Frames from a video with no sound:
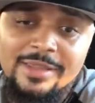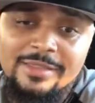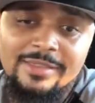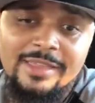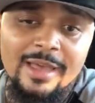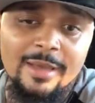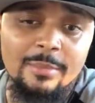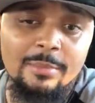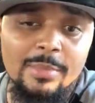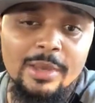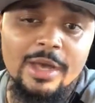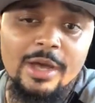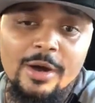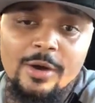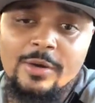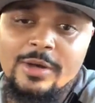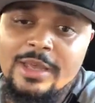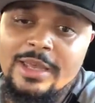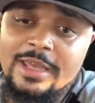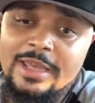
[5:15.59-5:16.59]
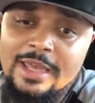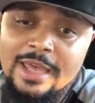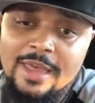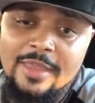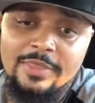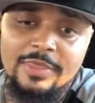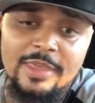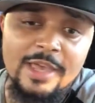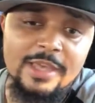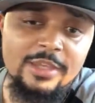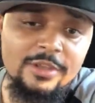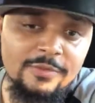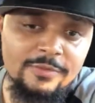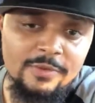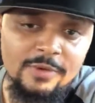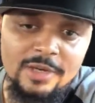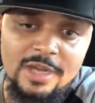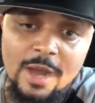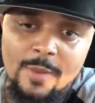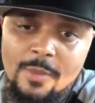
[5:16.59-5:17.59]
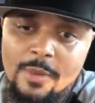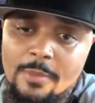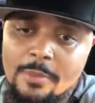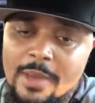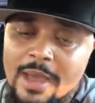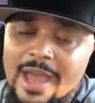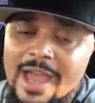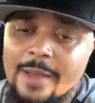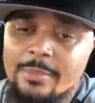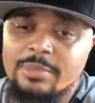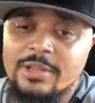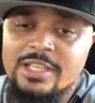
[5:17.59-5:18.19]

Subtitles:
hit that bell, and thank you for coming back.